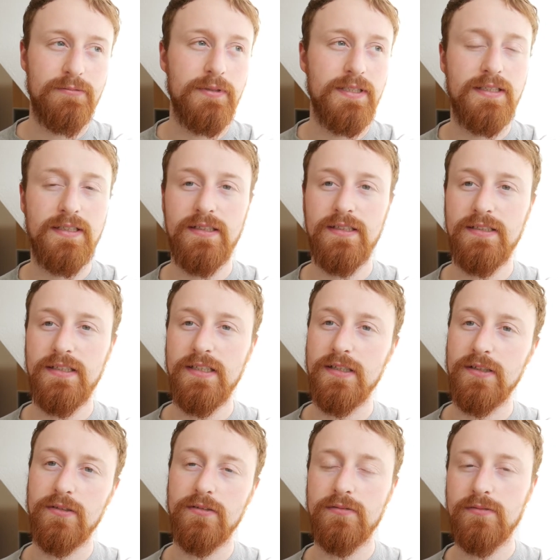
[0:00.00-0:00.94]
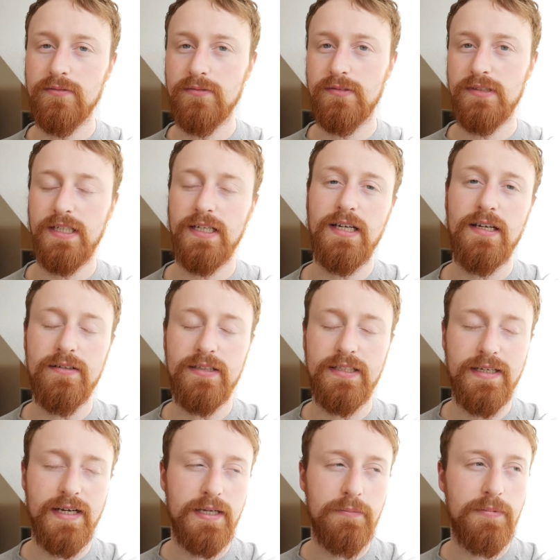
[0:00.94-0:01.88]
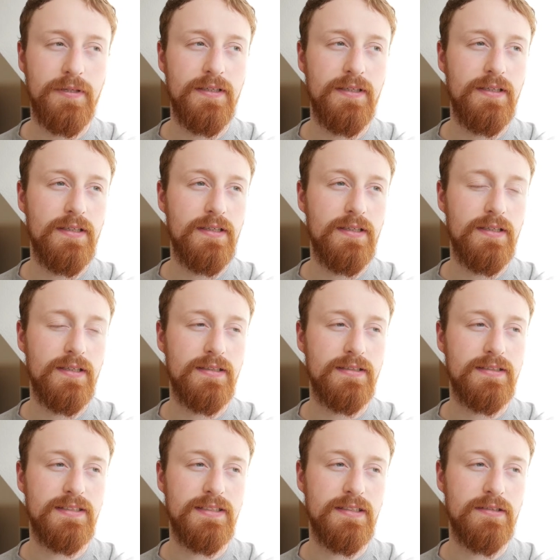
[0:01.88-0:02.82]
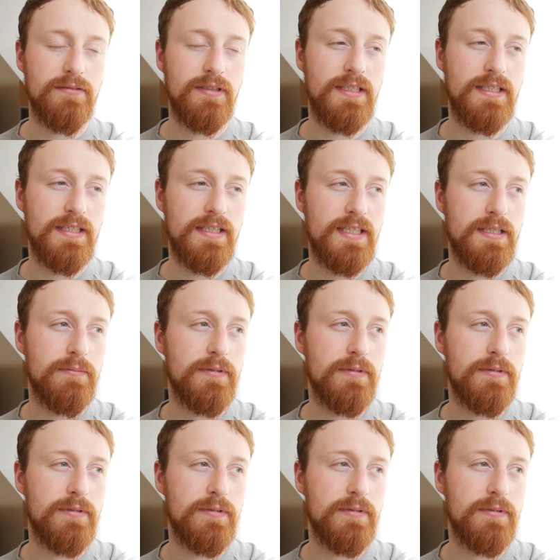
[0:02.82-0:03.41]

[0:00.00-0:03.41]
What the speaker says: We can, check out the IP and see it running there.